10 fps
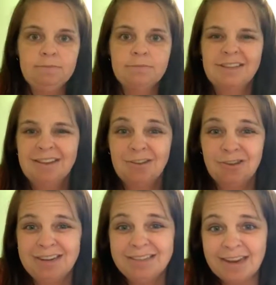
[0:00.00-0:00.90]

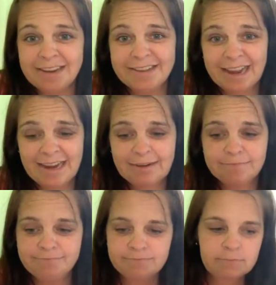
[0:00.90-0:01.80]
Literally takes like
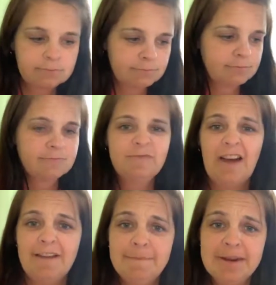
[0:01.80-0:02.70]

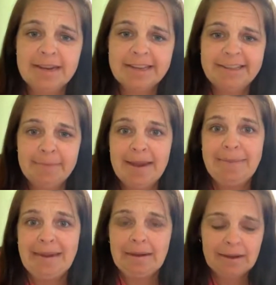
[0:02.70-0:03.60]
5 minutes maybe.
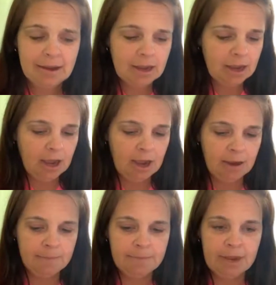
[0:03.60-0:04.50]

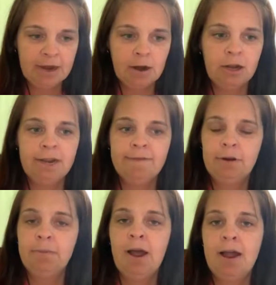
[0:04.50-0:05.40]
And I'll even
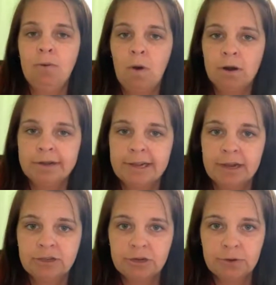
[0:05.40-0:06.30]
apply a water
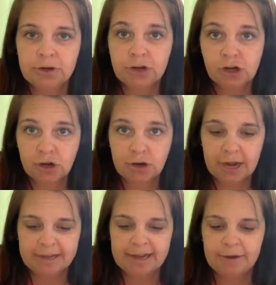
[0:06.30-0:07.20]
slide to it to show you
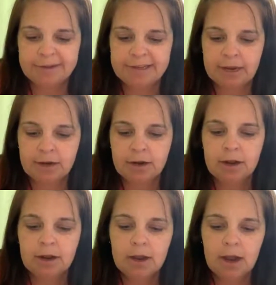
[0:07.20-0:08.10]
guys how it's done.
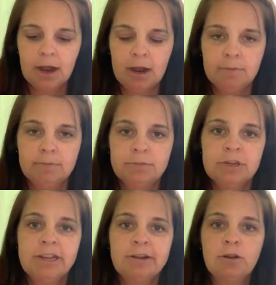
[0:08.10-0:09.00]

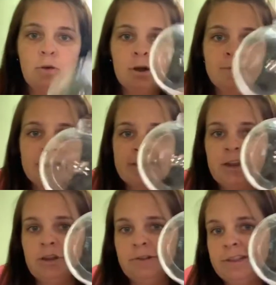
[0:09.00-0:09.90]
These are the ornaments I
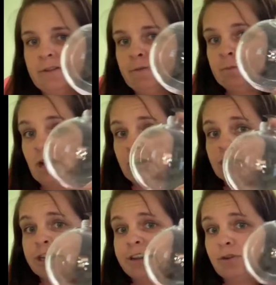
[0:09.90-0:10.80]
use. They're from Dollar
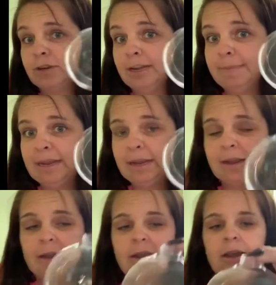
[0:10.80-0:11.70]
Tree. They're really big.
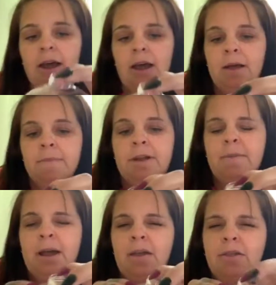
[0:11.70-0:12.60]
They're
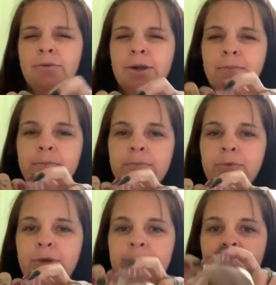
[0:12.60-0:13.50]
about 3
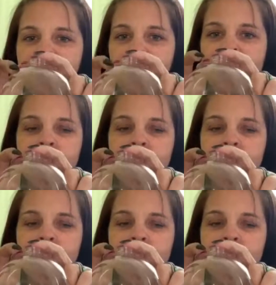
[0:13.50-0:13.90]
by 3.